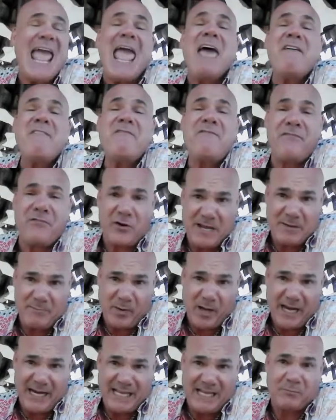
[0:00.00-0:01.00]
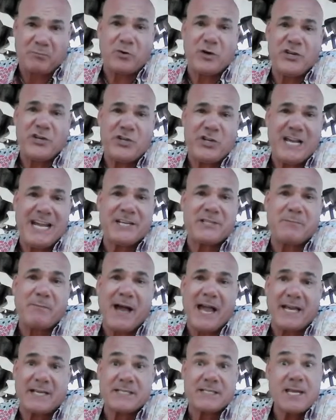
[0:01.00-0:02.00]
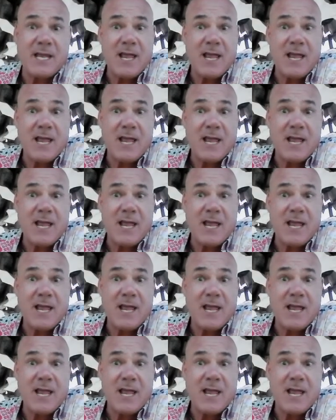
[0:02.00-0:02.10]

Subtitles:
Everybody appreciates mics.